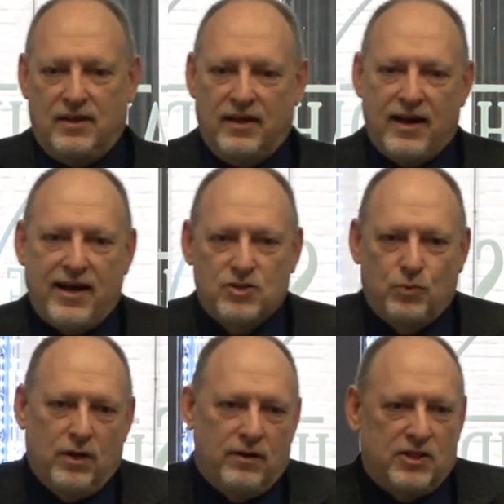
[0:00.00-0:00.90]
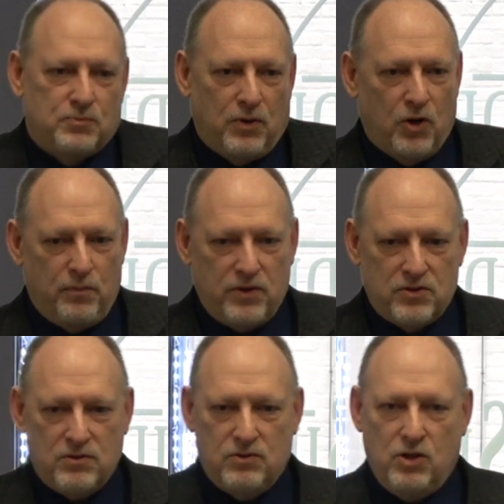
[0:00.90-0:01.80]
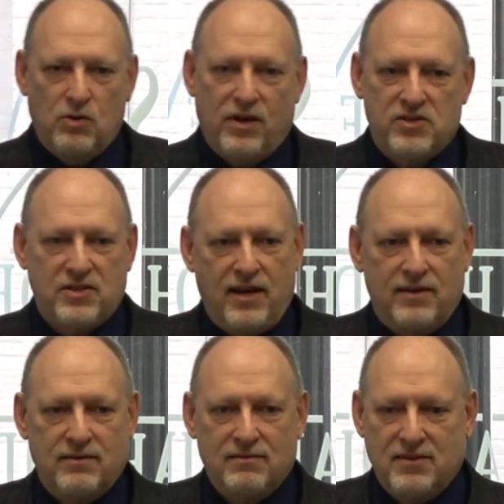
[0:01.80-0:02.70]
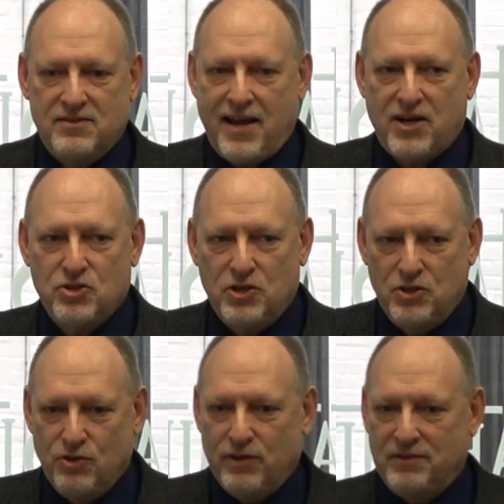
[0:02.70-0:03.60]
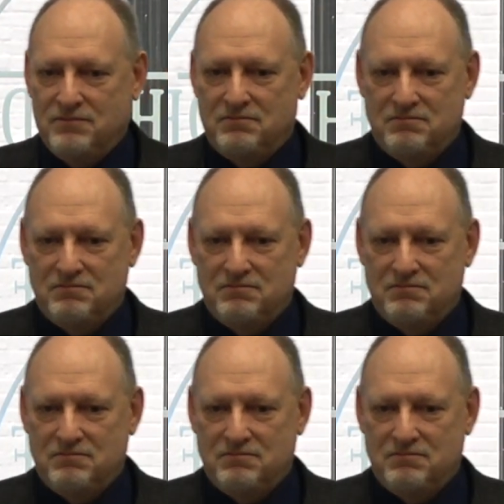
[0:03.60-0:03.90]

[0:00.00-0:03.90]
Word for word: in God's will and his purpose, do you know what Satan is actually doing?